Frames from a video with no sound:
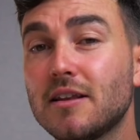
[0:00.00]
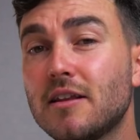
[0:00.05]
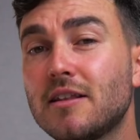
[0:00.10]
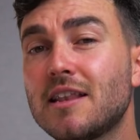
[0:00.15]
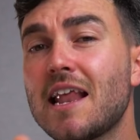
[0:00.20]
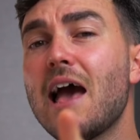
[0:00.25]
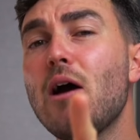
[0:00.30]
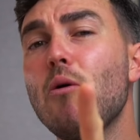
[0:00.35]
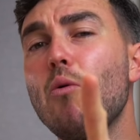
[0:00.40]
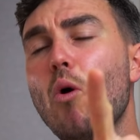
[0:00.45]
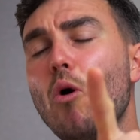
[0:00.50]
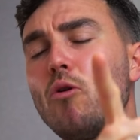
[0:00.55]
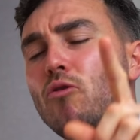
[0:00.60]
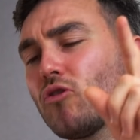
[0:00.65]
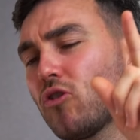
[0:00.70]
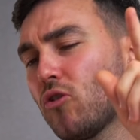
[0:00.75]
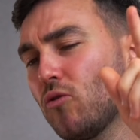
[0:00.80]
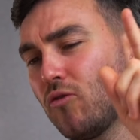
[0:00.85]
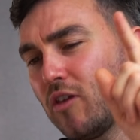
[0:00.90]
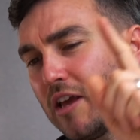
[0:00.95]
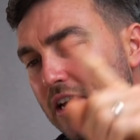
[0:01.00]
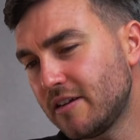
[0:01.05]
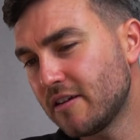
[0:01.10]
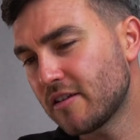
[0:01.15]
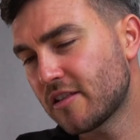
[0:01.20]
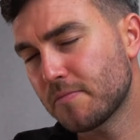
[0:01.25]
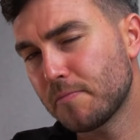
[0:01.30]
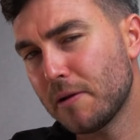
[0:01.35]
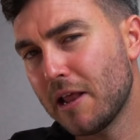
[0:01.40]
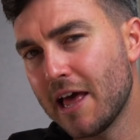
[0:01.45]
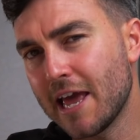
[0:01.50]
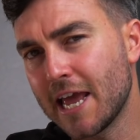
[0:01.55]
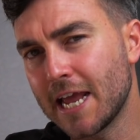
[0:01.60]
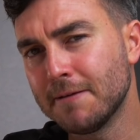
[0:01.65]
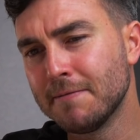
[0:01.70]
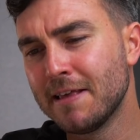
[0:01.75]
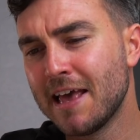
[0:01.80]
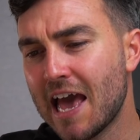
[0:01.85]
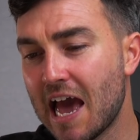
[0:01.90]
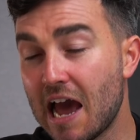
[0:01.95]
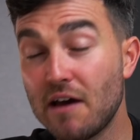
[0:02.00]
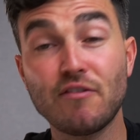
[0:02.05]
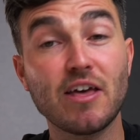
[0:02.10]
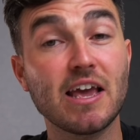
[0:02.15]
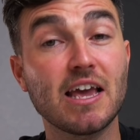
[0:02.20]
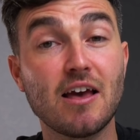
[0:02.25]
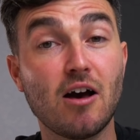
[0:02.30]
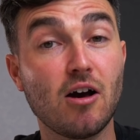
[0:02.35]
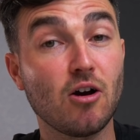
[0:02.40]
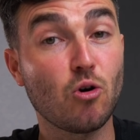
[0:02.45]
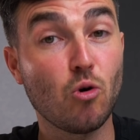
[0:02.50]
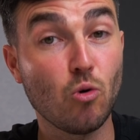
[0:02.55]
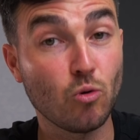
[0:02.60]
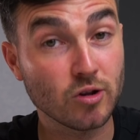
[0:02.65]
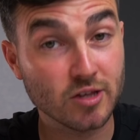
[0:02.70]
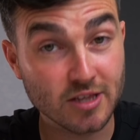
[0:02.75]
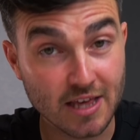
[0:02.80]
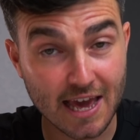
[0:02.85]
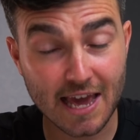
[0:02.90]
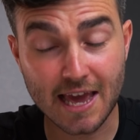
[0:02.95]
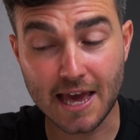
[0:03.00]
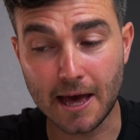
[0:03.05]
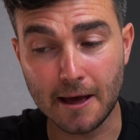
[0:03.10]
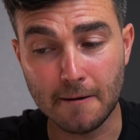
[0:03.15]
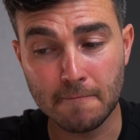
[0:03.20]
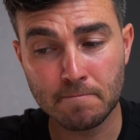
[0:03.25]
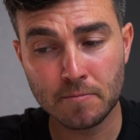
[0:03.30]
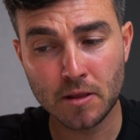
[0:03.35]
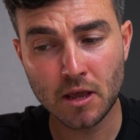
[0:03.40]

Now onto the display. Have they cut corners here?